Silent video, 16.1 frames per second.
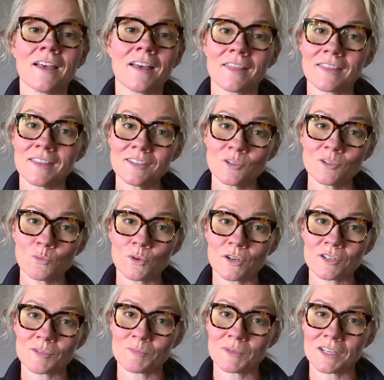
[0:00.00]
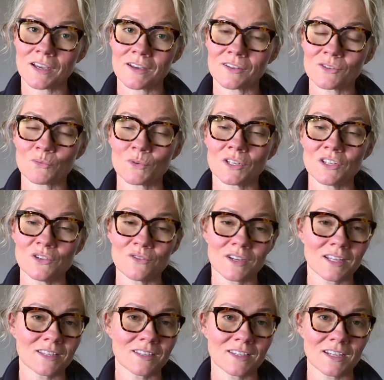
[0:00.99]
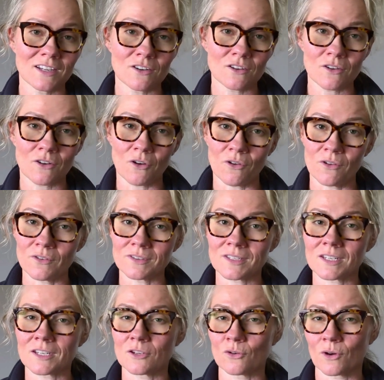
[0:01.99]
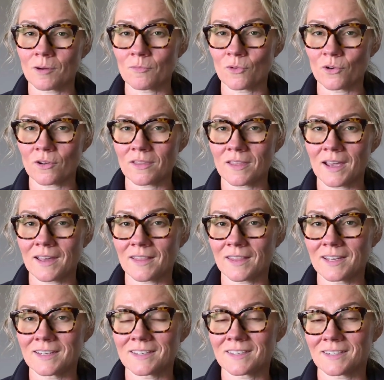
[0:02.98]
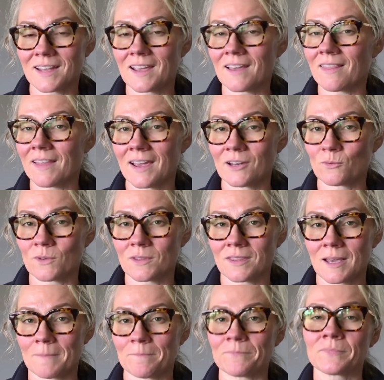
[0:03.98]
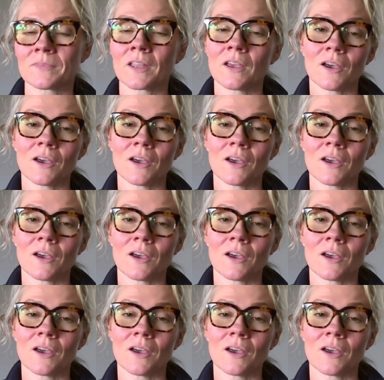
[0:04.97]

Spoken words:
This works because when you can see your goals, you're more likely to stay aligned with them.